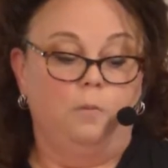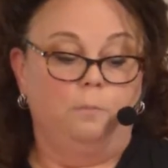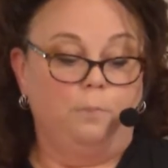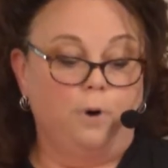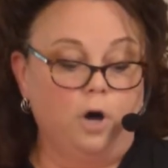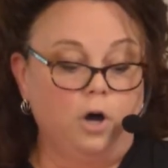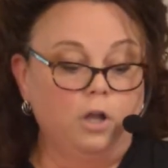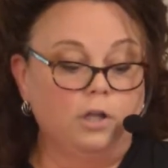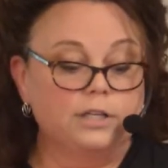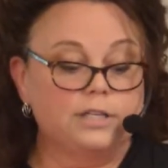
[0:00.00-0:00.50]

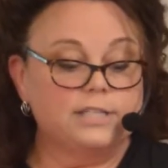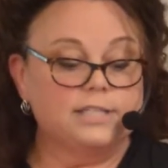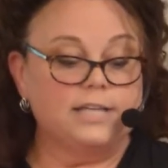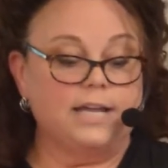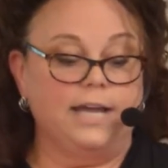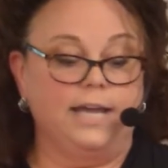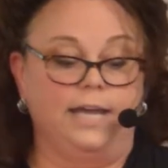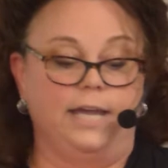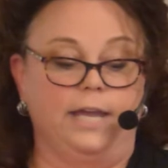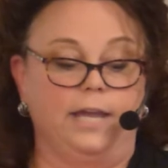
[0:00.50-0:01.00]
Paul is
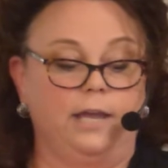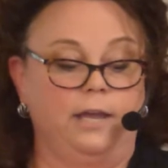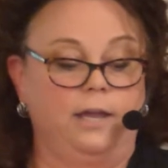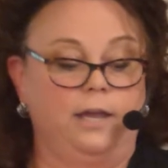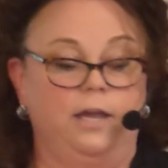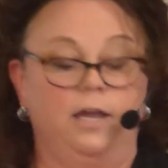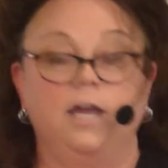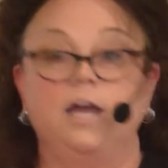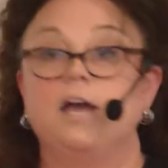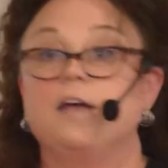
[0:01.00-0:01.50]
saying
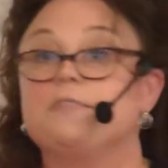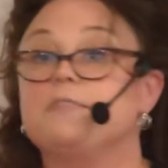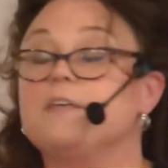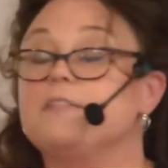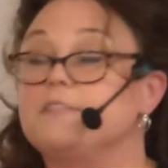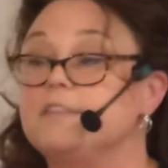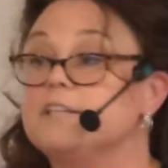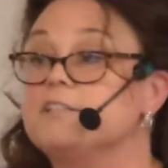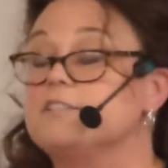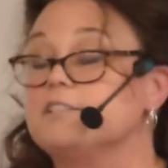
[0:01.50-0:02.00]

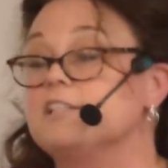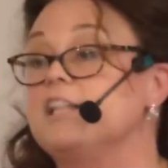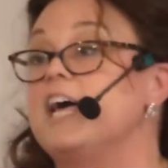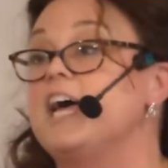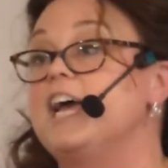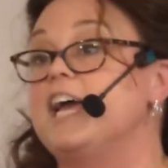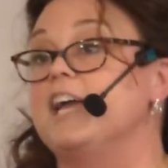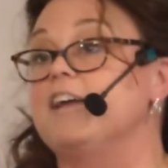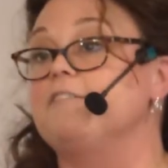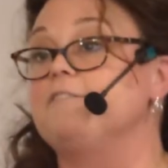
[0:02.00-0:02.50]
that this
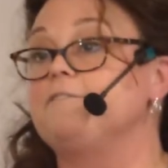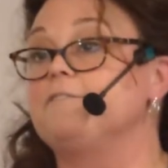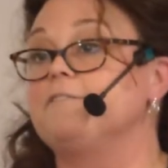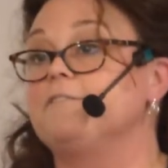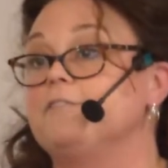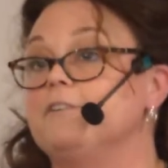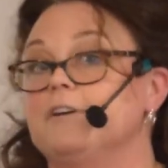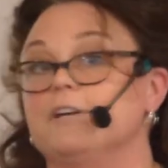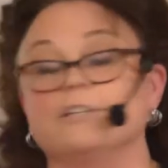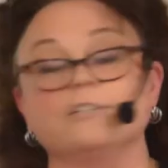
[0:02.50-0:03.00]
slave
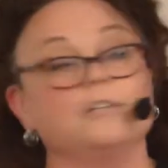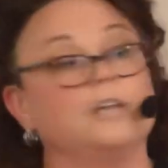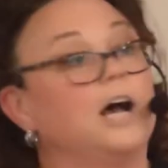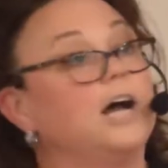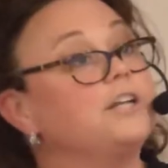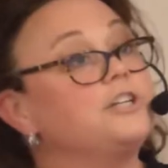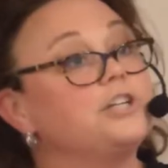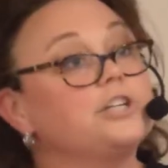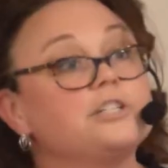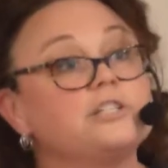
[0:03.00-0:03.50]
is
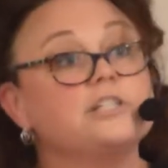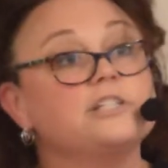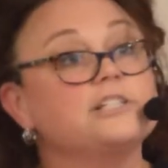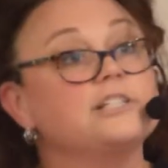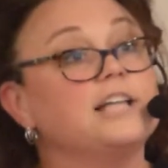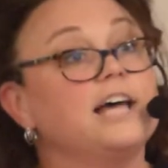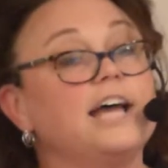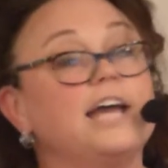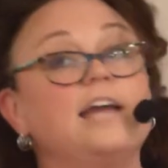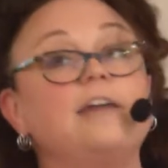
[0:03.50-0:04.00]
not just a
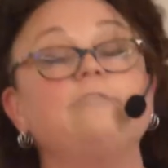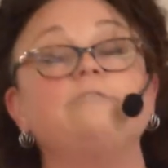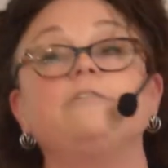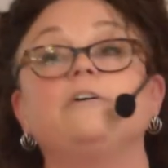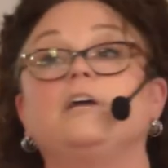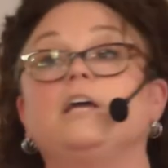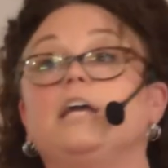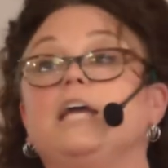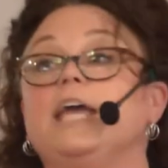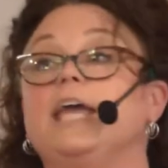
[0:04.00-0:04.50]
slave,
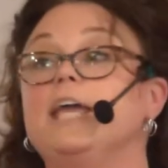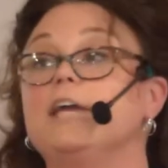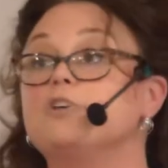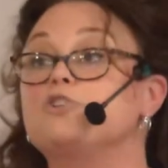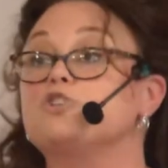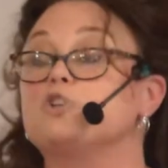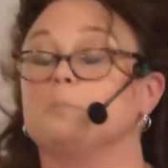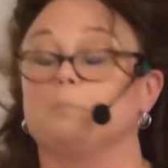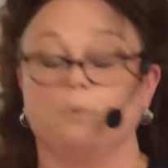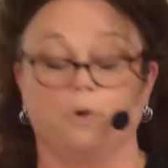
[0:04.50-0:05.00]
he
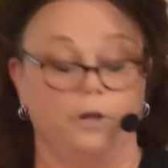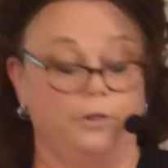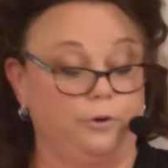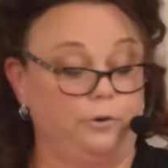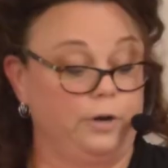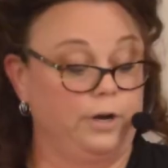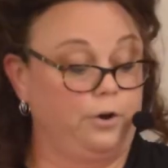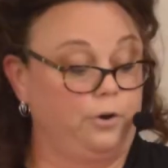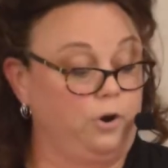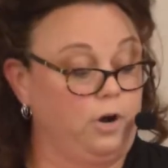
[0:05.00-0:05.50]
is your
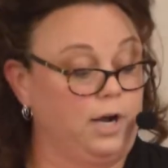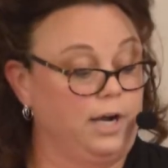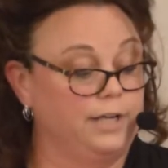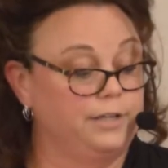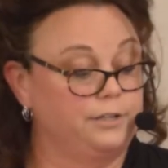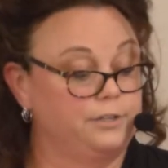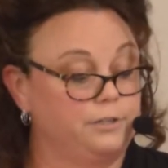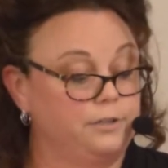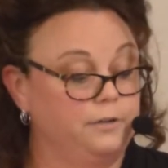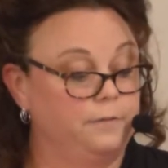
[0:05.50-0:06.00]
brother in
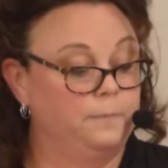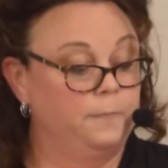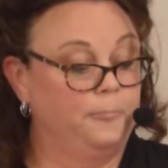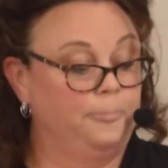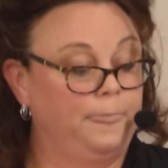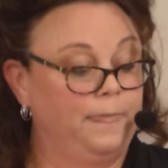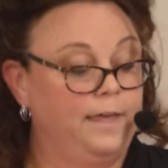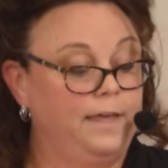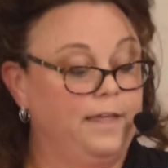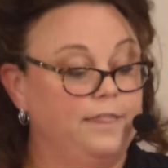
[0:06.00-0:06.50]
Christ.
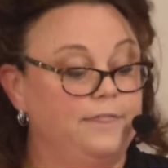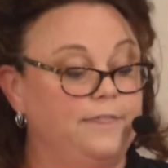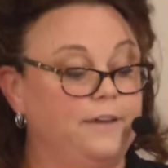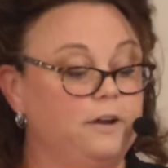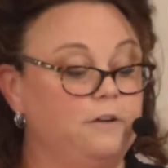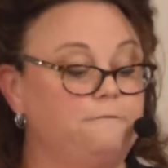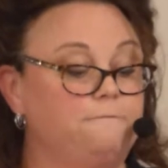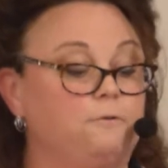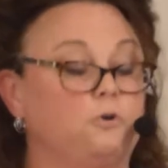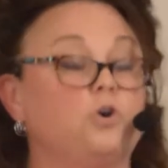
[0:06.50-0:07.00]

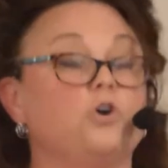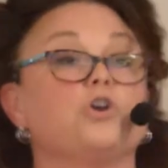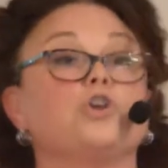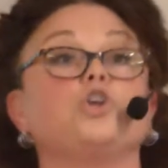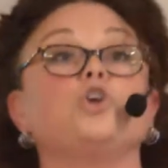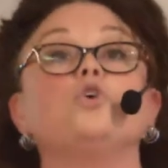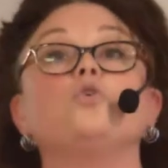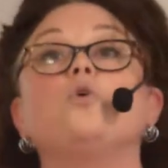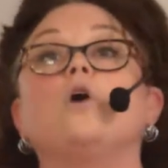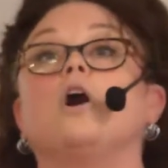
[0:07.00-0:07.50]
Therefore,
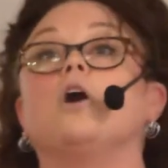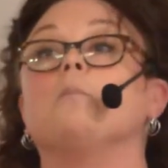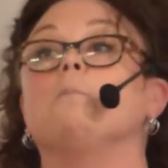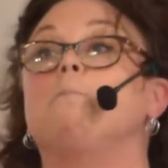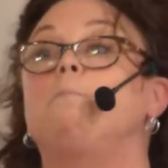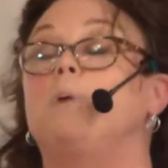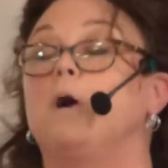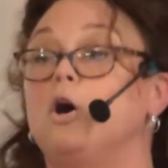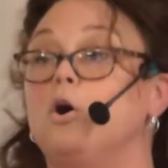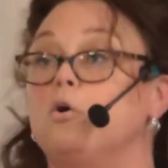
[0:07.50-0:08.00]
you are
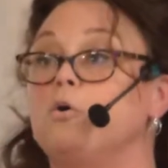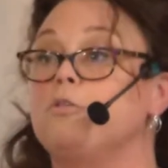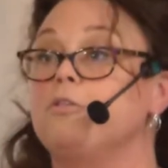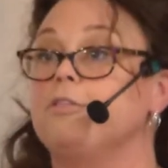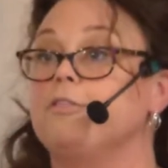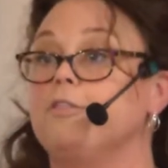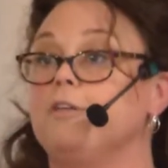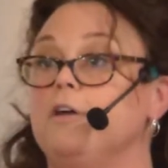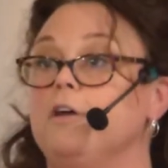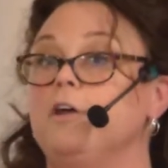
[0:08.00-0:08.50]

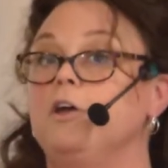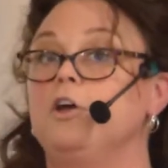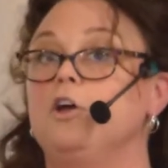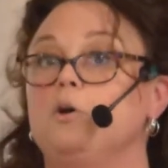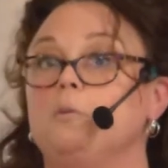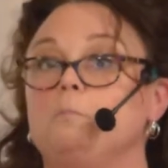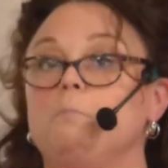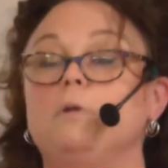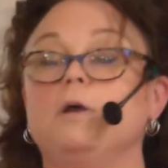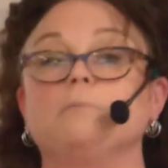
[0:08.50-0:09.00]
both
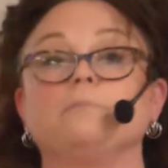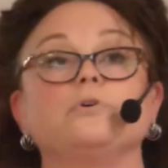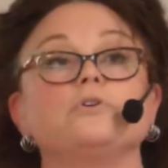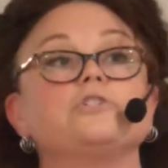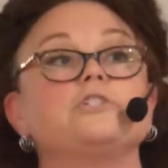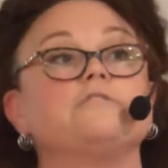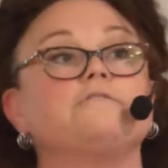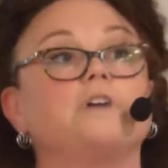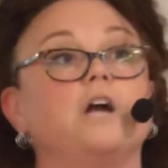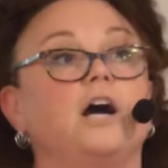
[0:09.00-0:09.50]

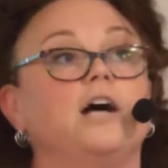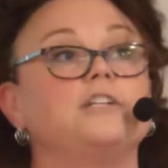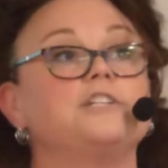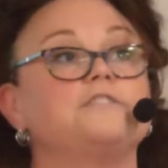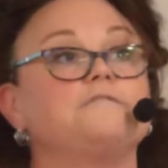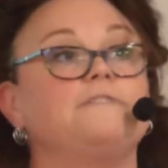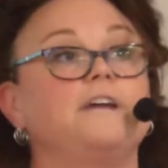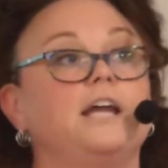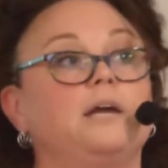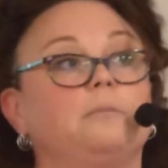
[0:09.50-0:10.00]
members of
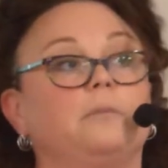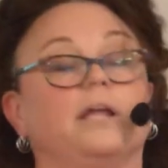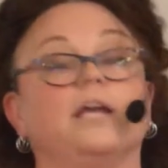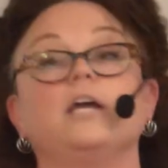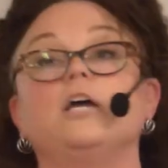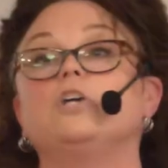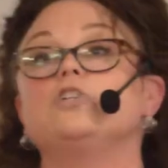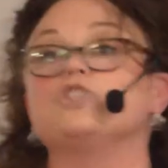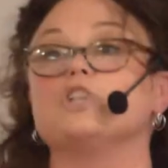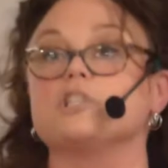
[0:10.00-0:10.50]
God's family,
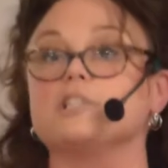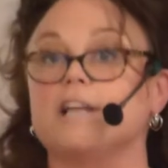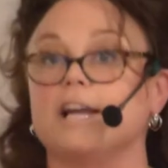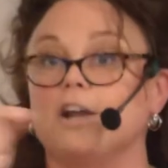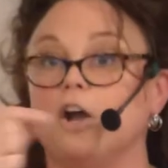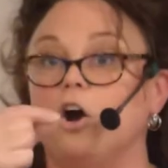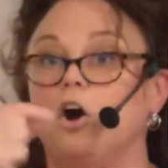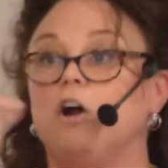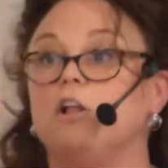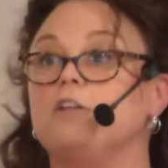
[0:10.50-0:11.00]
just like
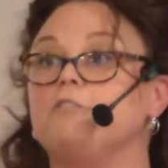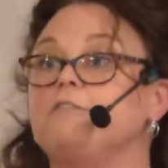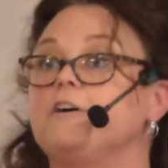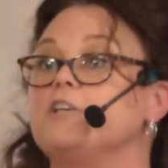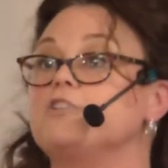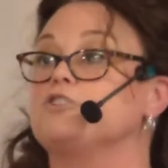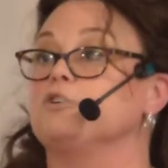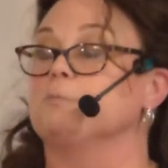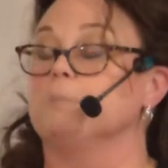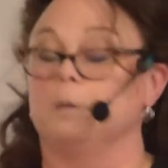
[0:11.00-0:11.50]
all of
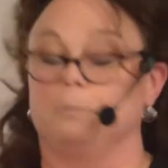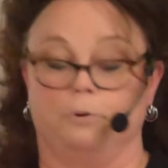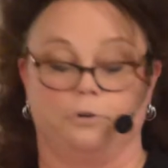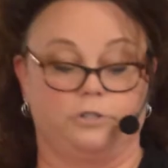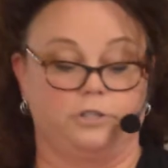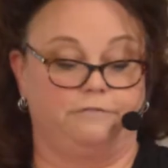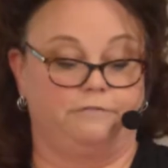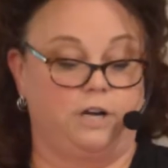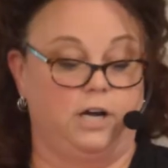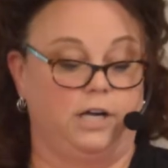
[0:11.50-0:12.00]
us are
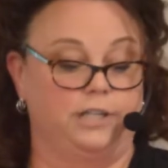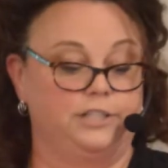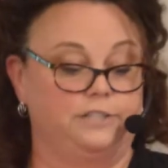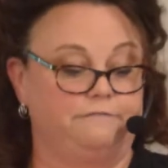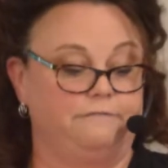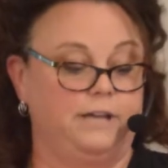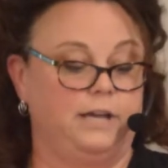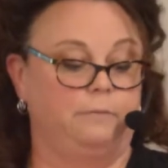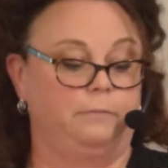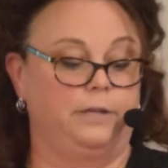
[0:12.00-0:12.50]
members of God's
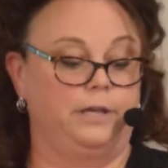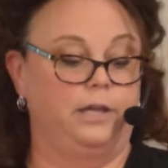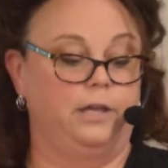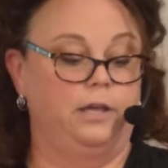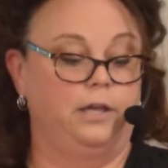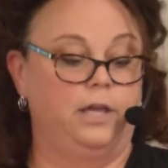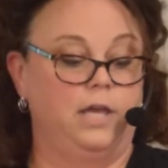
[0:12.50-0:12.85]
family.